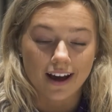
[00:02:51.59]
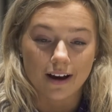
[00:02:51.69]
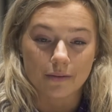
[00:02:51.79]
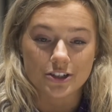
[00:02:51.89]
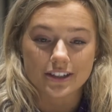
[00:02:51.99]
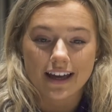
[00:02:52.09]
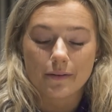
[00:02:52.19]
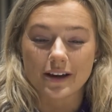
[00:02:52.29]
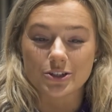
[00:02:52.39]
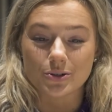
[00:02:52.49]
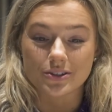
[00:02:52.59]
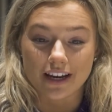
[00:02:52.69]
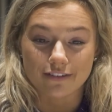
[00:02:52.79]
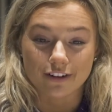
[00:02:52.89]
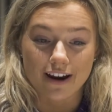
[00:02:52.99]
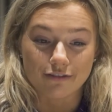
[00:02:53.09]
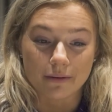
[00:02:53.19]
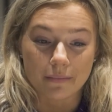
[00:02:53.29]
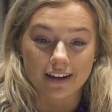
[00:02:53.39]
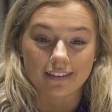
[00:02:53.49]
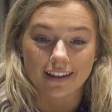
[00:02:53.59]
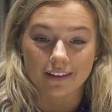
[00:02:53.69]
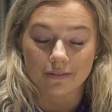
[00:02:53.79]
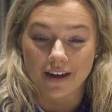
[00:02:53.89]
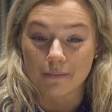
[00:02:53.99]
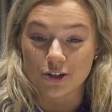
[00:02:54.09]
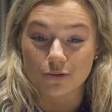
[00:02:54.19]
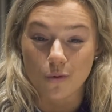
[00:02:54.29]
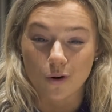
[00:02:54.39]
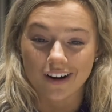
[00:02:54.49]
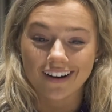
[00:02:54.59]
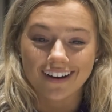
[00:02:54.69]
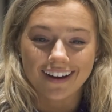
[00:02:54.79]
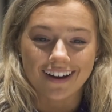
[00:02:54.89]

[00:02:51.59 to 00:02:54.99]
Um, it just kind of makes you savor every meet that that much more.